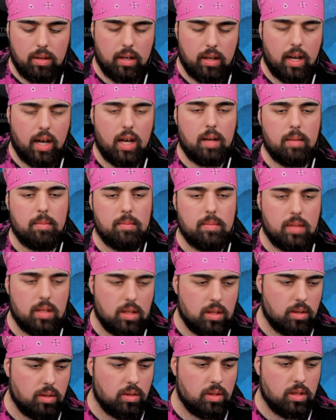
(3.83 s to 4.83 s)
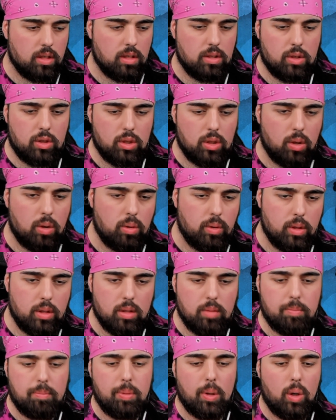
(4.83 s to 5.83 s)
and I'm here to show
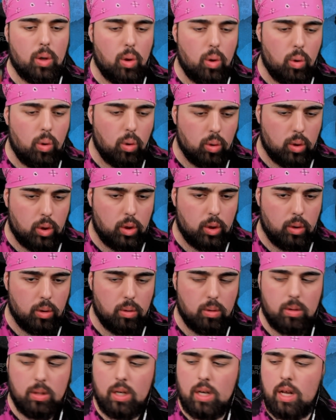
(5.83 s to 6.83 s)
you Polku.